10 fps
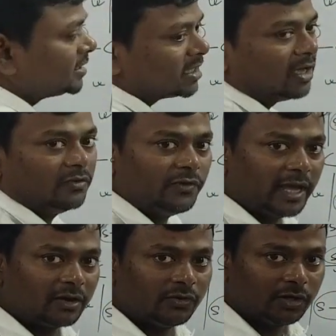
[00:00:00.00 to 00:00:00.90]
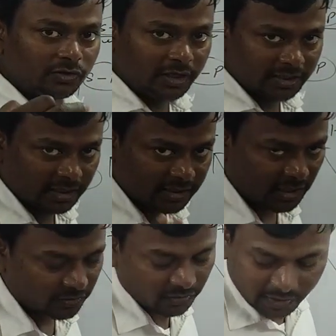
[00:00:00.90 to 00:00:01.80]
this, we are going to discuss
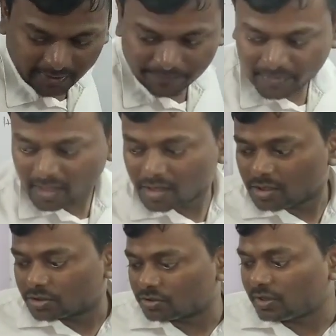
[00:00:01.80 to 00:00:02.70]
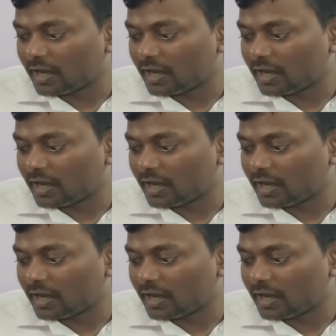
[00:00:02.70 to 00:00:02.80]
now. Okay. So